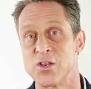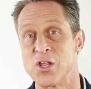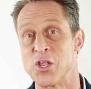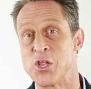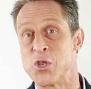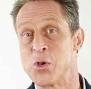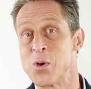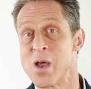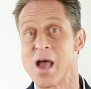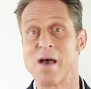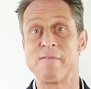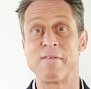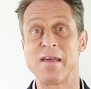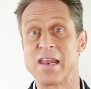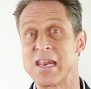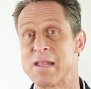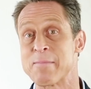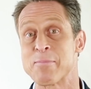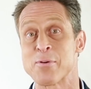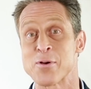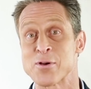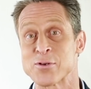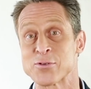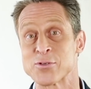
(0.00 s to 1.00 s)
Do you have
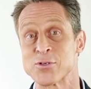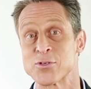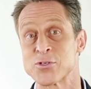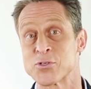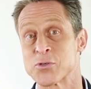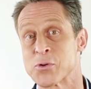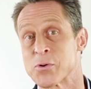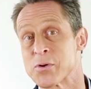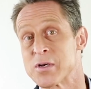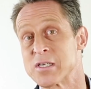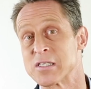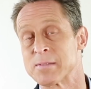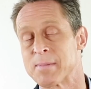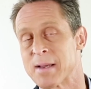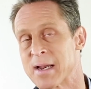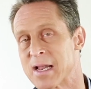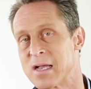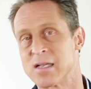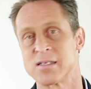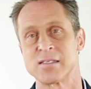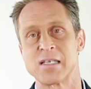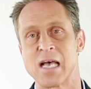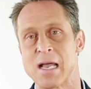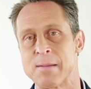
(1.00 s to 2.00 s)
any personal stories
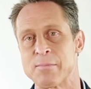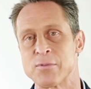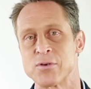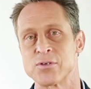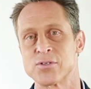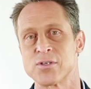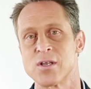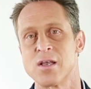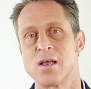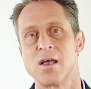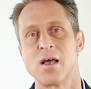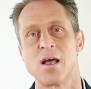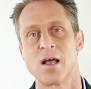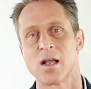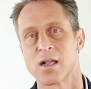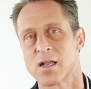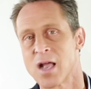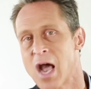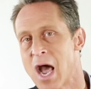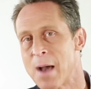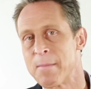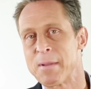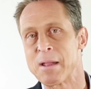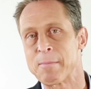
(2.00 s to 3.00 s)
about Alzheimer's?
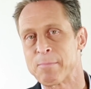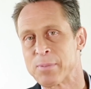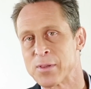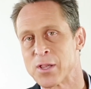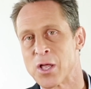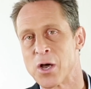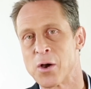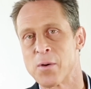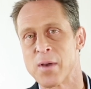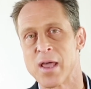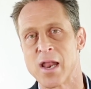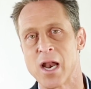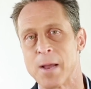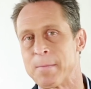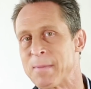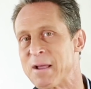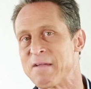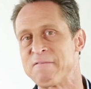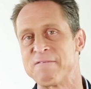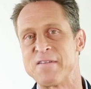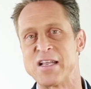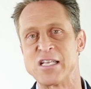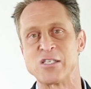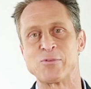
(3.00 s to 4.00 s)
Comment below and on
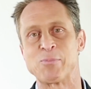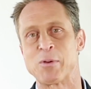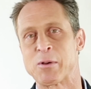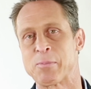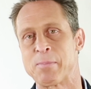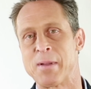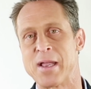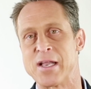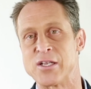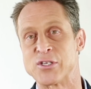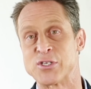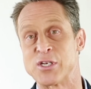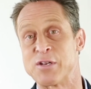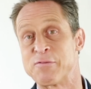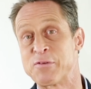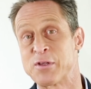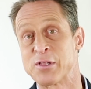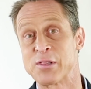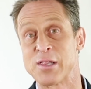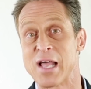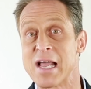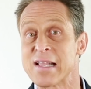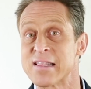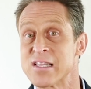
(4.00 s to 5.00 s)
my Facebook page. And
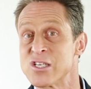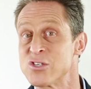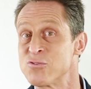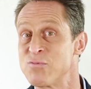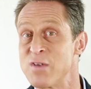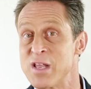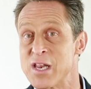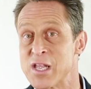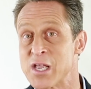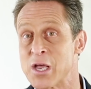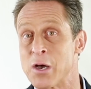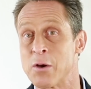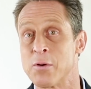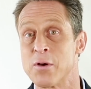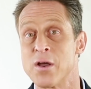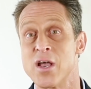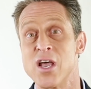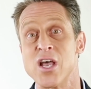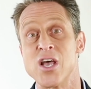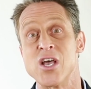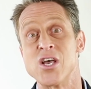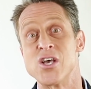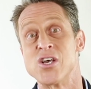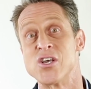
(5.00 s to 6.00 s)
if you like this
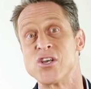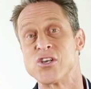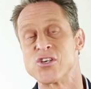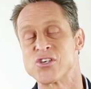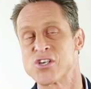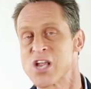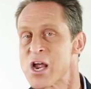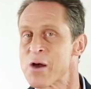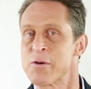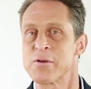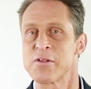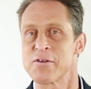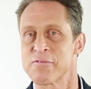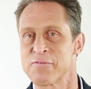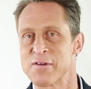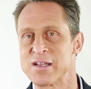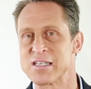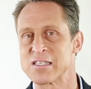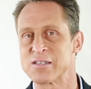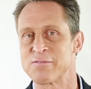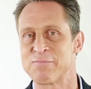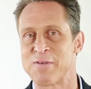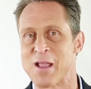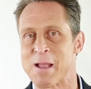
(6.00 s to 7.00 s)
video, share it with your
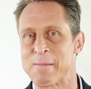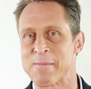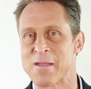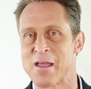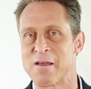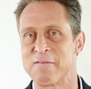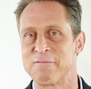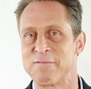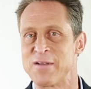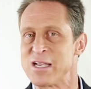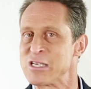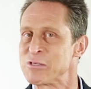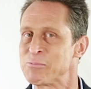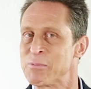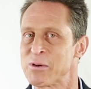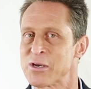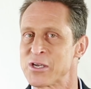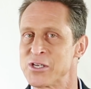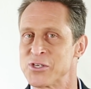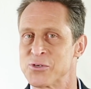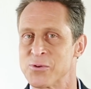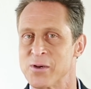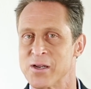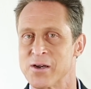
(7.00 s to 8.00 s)
friends and family on
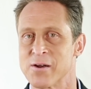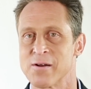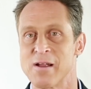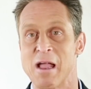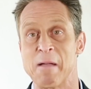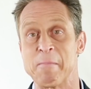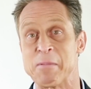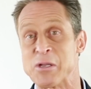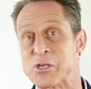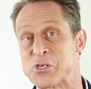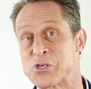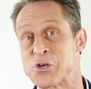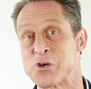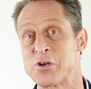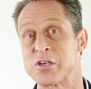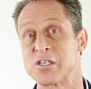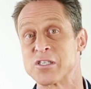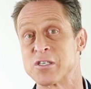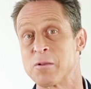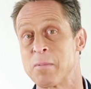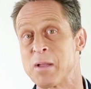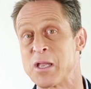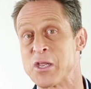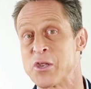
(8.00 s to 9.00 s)
Facebook and Twitter, and be sure
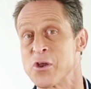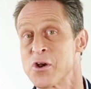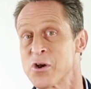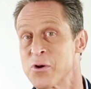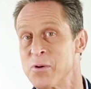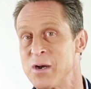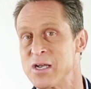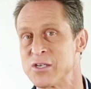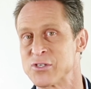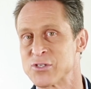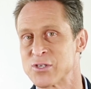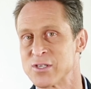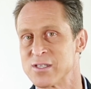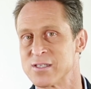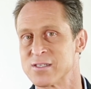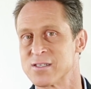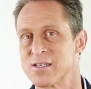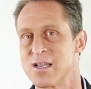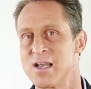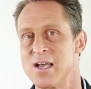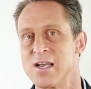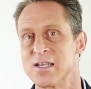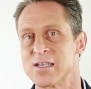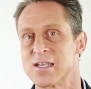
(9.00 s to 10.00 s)
to submit your
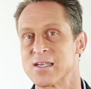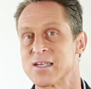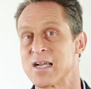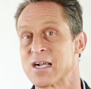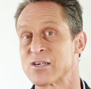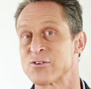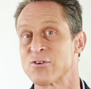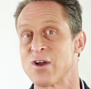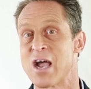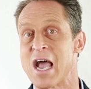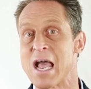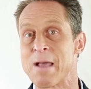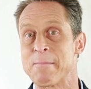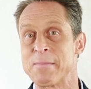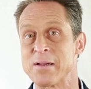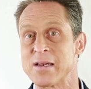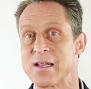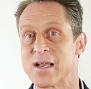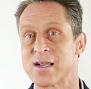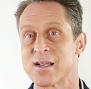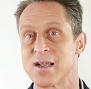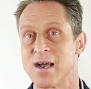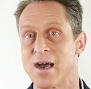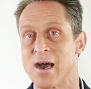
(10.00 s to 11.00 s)
questions to
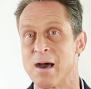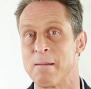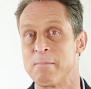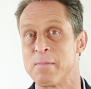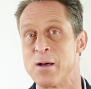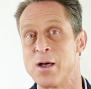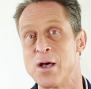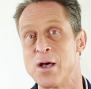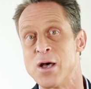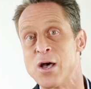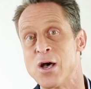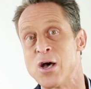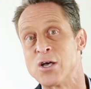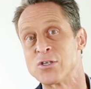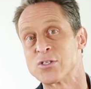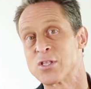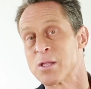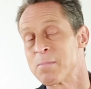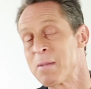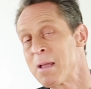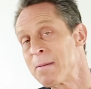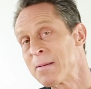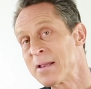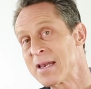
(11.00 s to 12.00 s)
drhyman.com
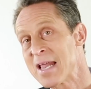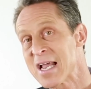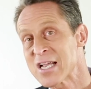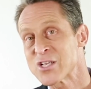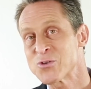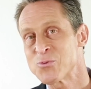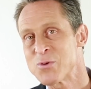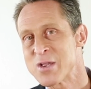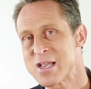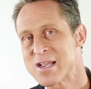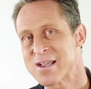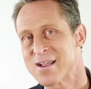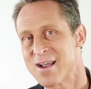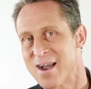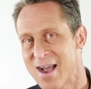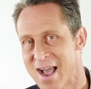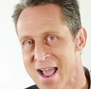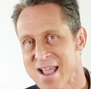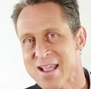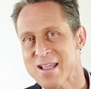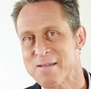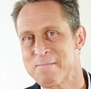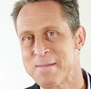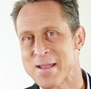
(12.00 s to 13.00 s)
so that maybe next week
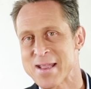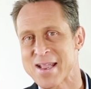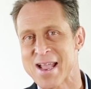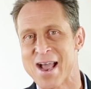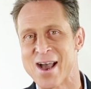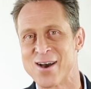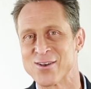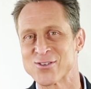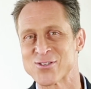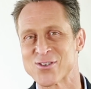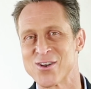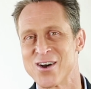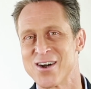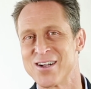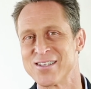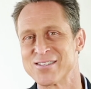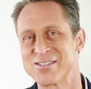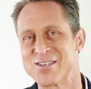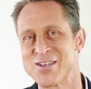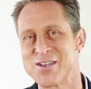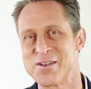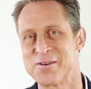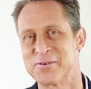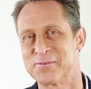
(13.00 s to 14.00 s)
I can make a house
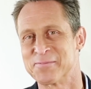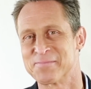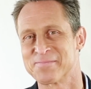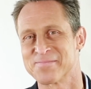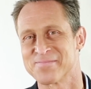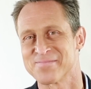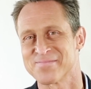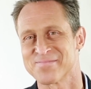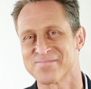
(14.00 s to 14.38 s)
call to you.